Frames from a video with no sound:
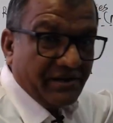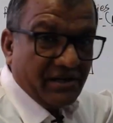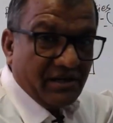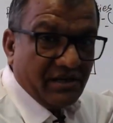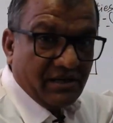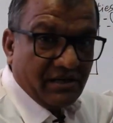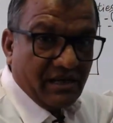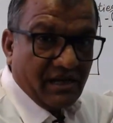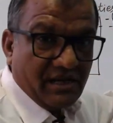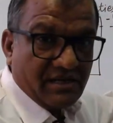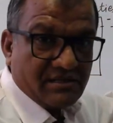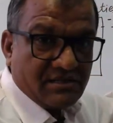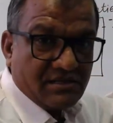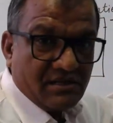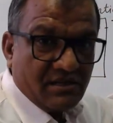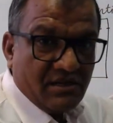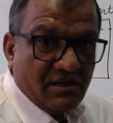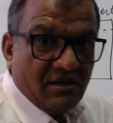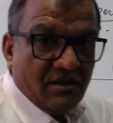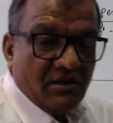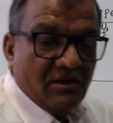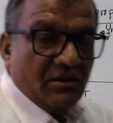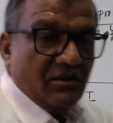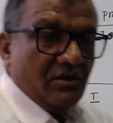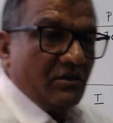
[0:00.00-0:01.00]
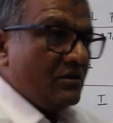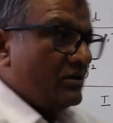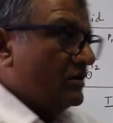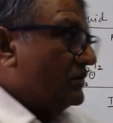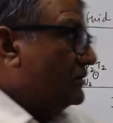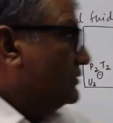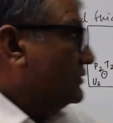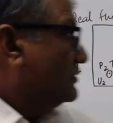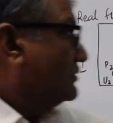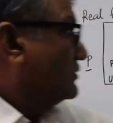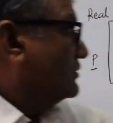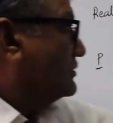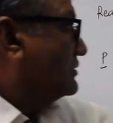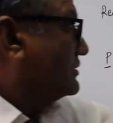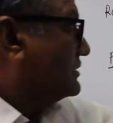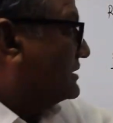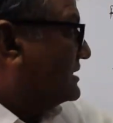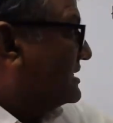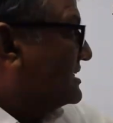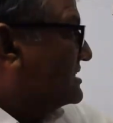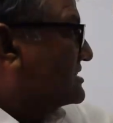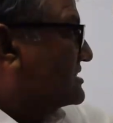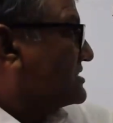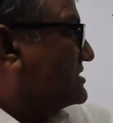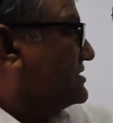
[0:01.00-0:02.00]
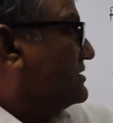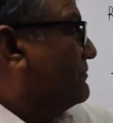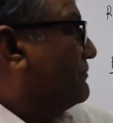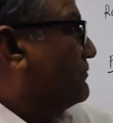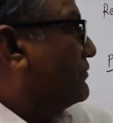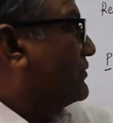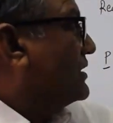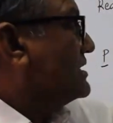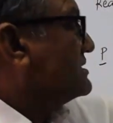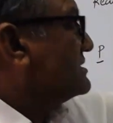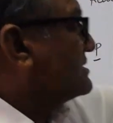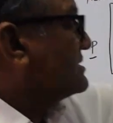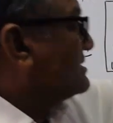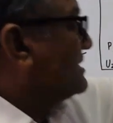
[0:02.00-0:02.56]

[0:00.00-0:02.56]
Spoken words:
gas. This difference,